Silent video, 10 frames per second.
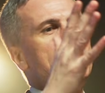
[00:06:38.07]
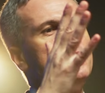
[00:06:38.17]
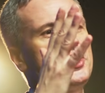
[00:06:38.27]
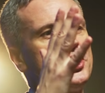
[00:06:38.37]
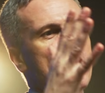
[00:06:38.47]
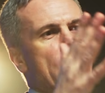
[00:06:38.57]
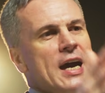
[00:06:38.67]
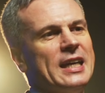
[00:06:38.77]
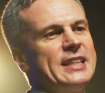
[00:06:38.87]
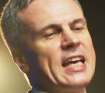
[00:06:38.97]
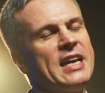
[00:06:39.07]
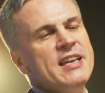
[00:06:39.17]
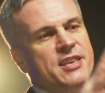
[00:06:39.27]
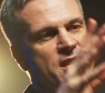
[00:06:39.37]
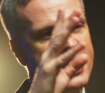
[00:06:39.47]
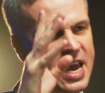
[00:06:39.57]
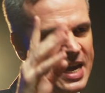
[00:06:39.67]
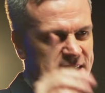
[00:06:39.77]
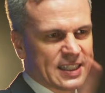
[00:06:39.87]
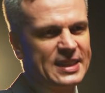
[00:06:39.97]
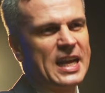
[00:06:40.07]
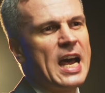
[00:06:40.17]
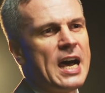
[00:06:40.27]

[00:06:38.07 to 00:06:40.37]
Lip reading: public speaking, but you still want